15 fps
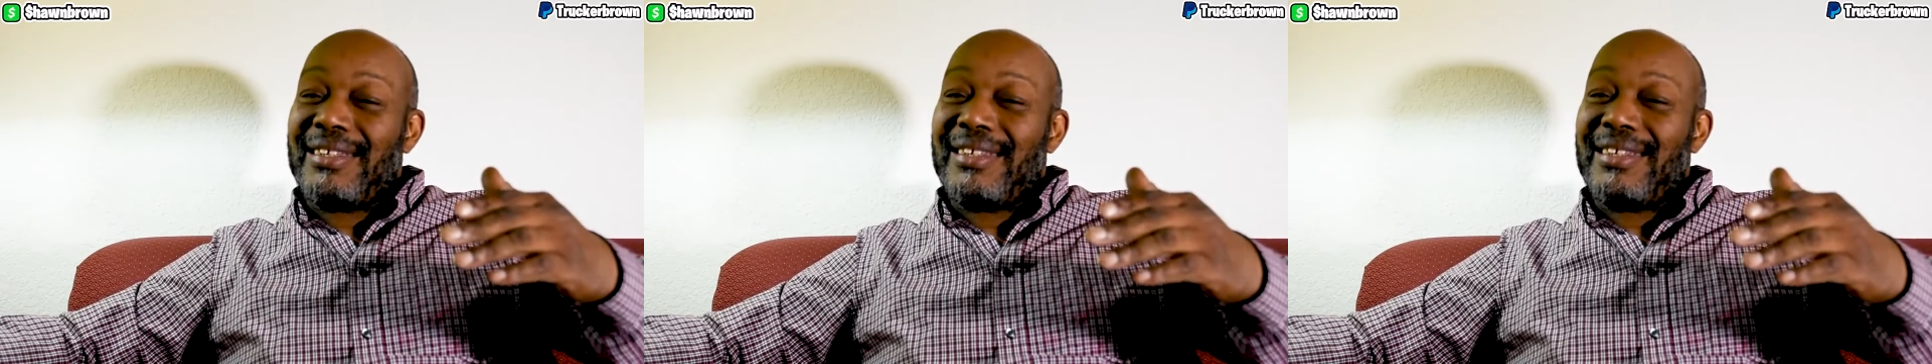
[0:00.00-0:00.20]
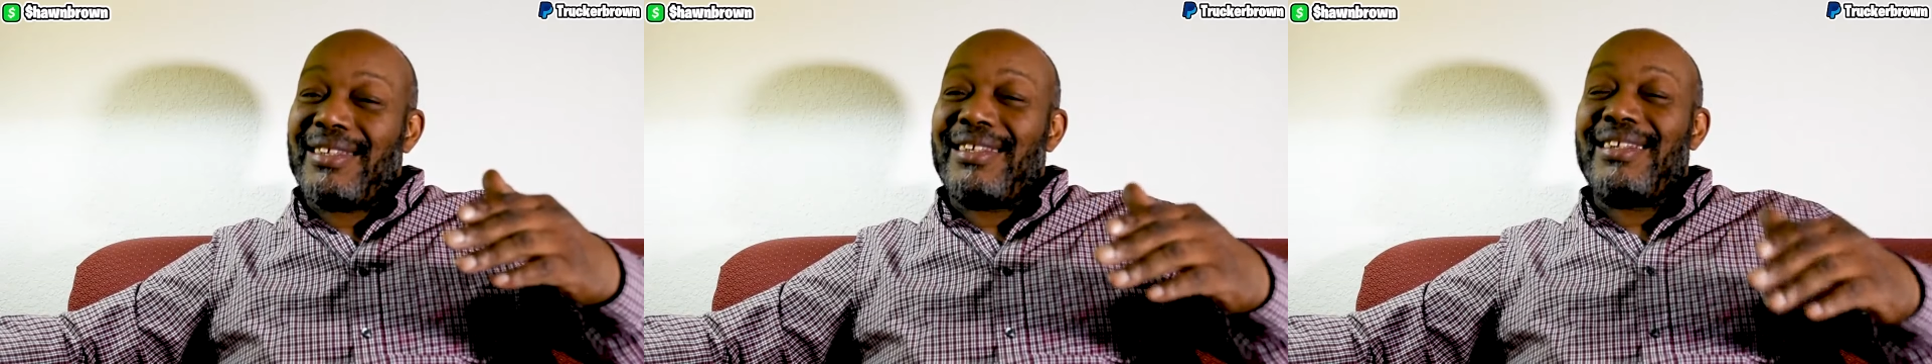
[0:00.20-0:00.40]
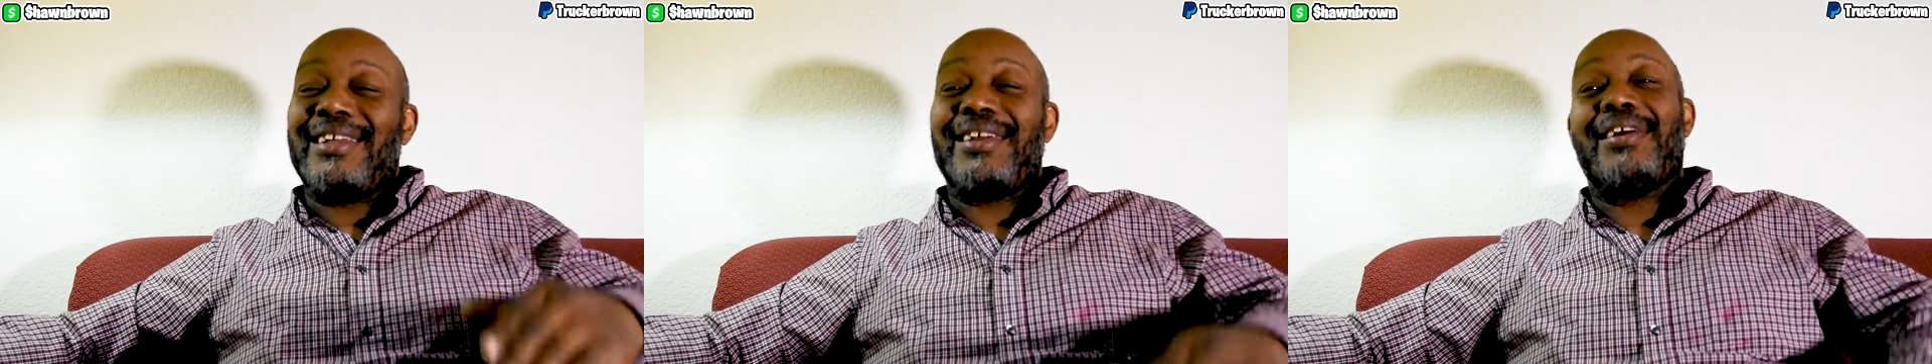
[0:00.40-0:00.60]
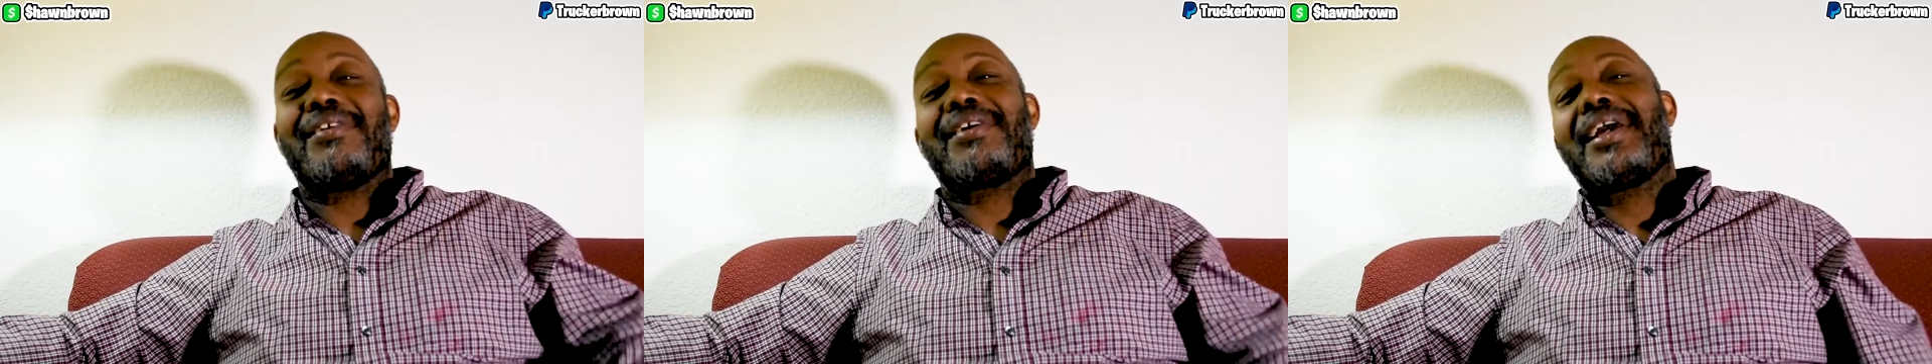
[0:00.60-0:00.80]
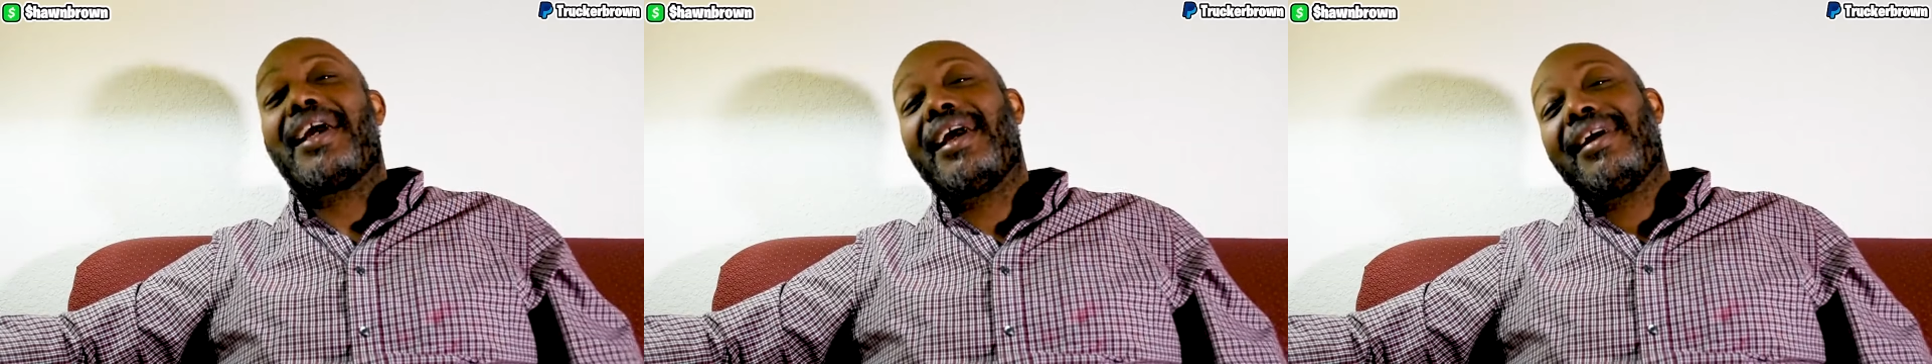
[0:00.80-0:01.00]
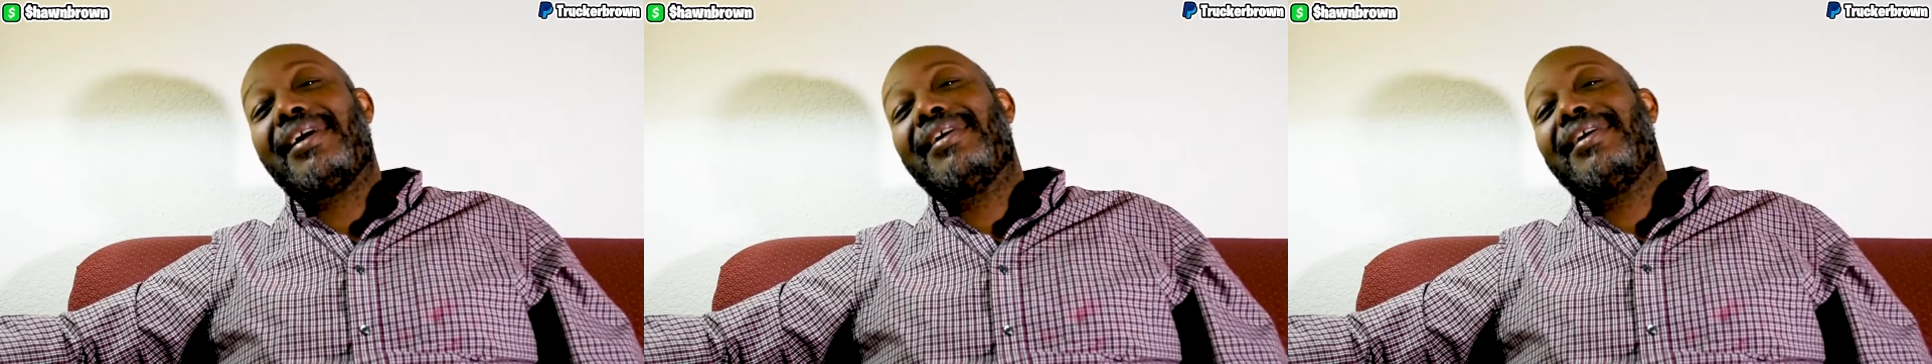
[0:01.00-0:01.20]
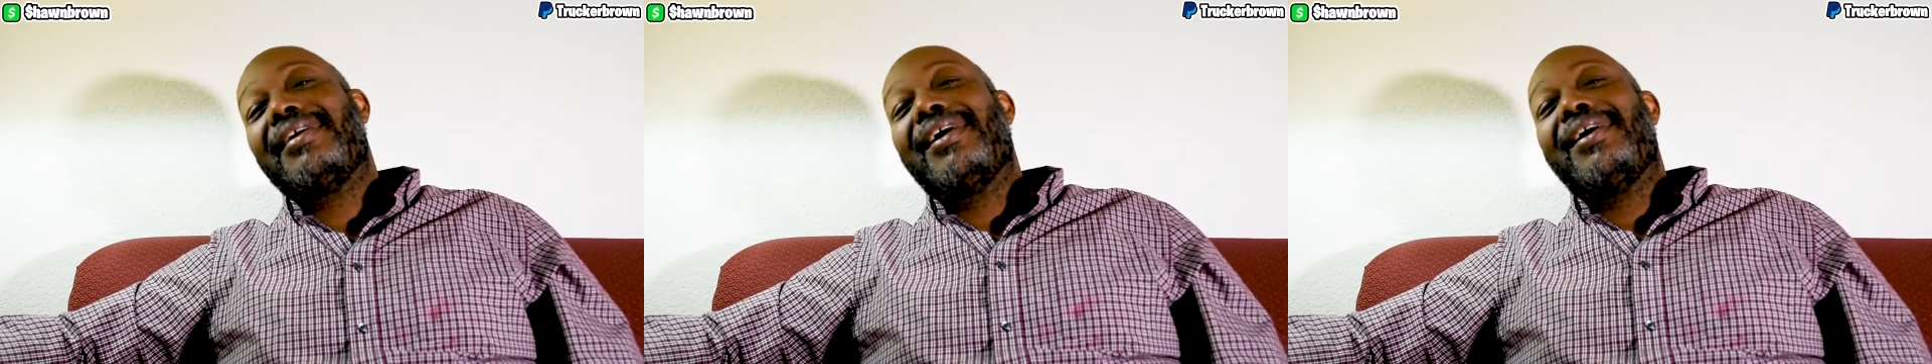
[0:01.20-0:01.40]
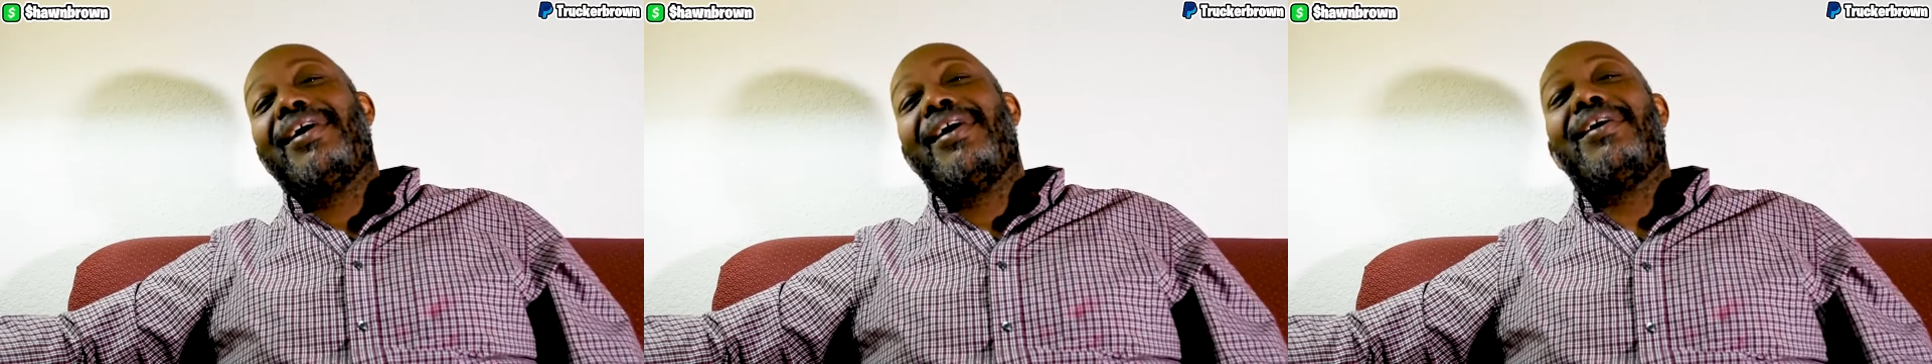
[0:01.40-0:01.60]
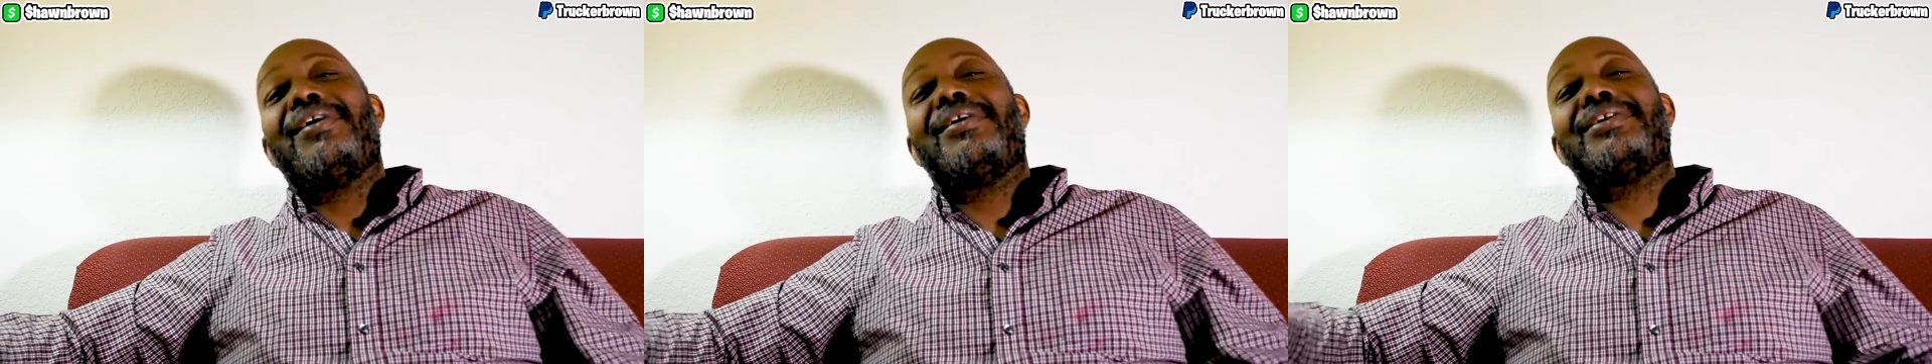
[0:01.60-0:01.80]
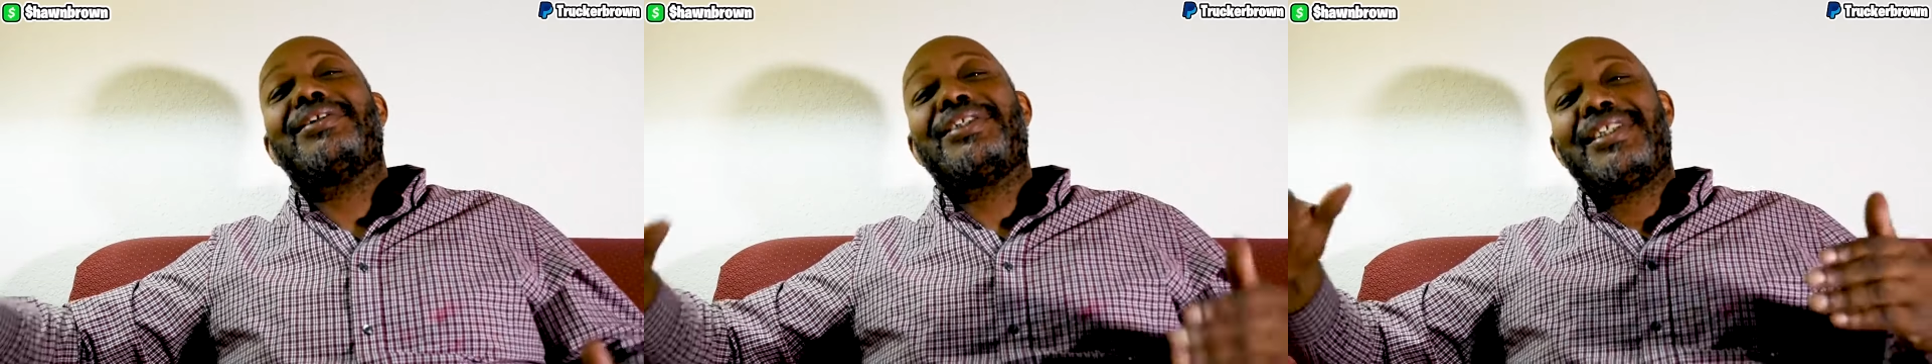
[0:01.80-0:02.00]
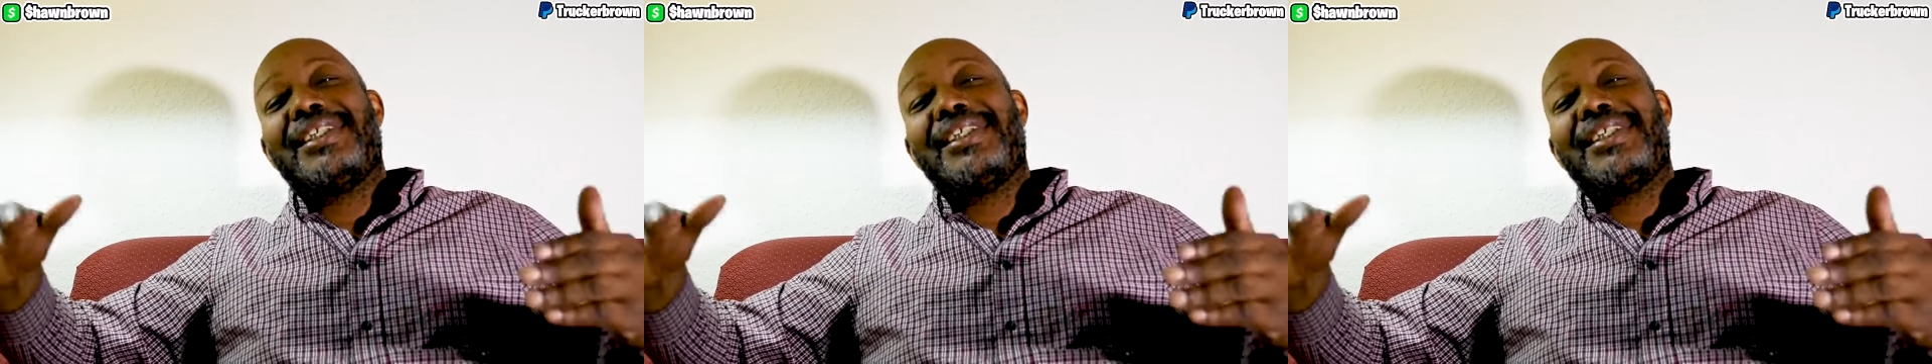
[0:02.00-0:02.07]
Okay? All the